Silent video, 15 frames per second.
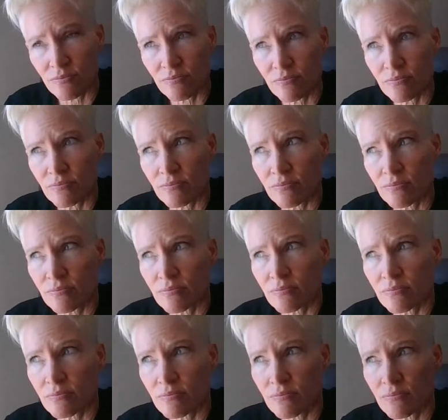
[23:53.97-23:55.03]

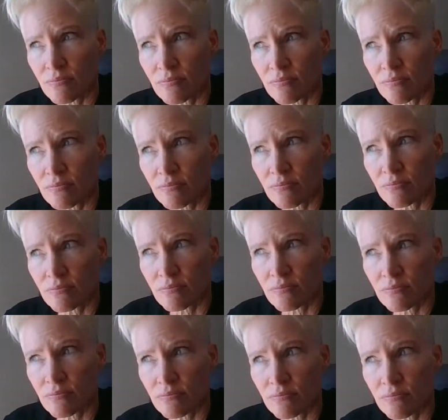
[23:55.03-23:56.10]

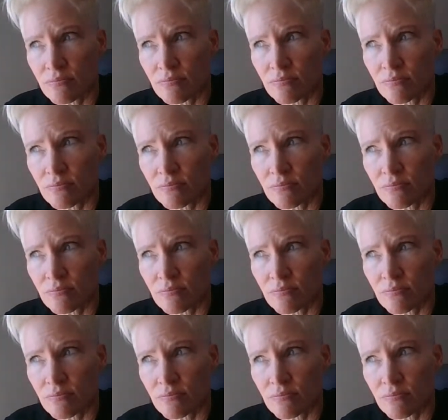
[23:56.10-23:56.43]
No one is speaking in this clip.